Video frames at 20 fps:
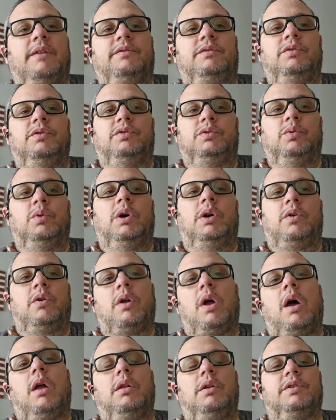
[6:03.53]
to
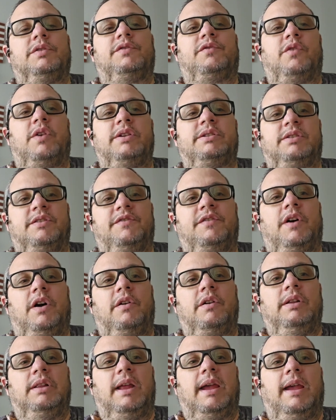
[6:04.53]
$200 for a
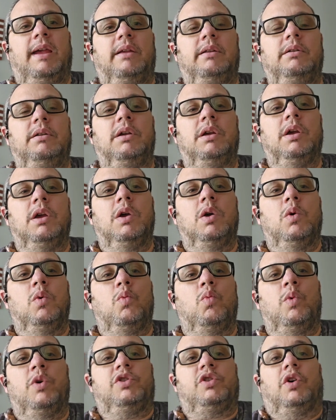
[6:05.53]
Safariland,
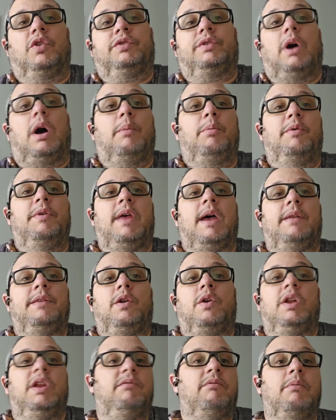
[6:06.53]
which on top of that, they
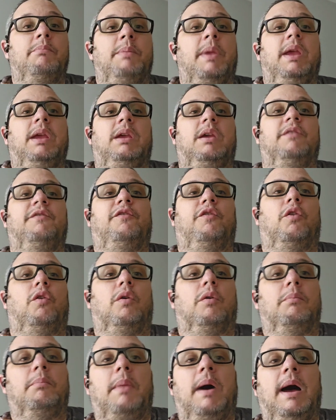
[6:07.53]
don't even make it
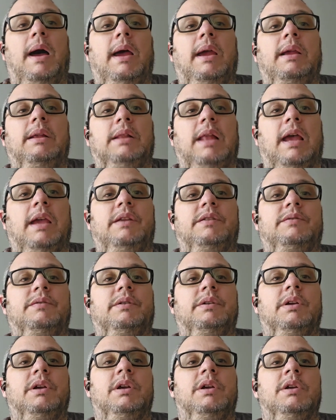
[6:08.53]
for my light.
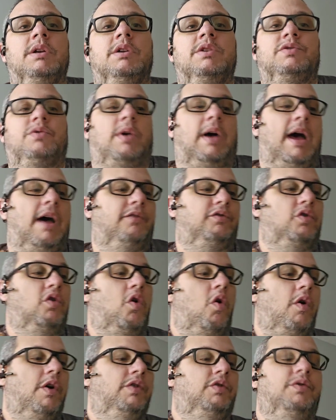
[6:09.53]
So I have to
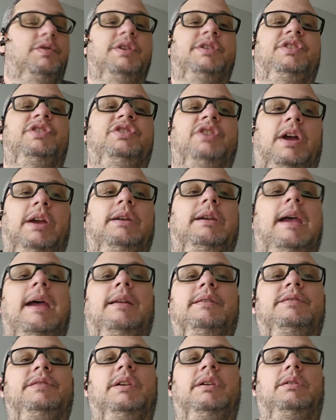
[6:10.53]
go into this
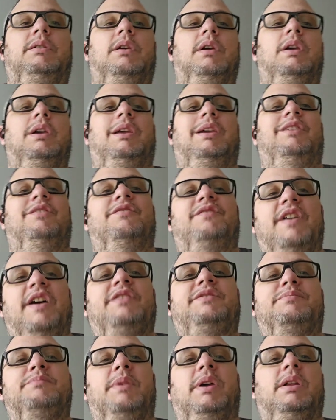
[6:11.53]
gigantic
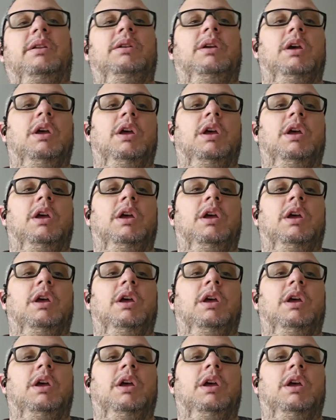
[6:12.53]
investment